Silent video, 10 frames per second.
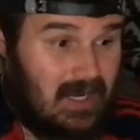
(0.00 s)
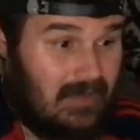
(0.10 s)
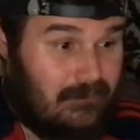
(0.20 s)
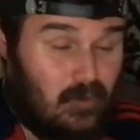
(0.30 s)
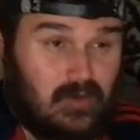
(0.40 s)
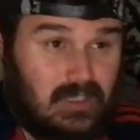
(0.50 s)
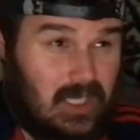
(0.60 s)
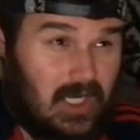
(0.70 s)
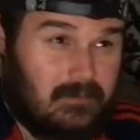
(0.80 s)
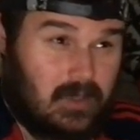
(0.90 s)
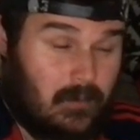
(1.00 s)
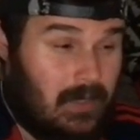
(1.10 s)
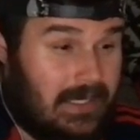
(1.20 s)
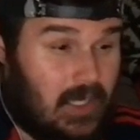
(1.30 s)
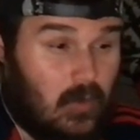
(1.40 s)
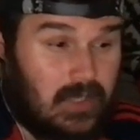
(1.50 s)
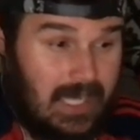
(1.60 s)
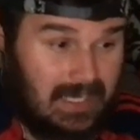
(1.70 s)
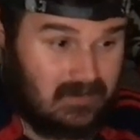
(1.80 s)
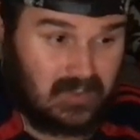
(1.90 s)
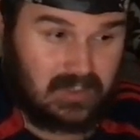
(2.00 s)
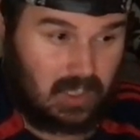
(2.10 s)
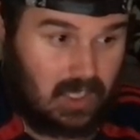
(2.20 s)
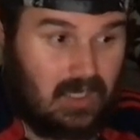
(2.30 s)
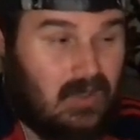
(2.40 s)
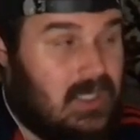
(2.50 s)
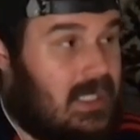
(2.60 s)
thought Lima played okay at the start,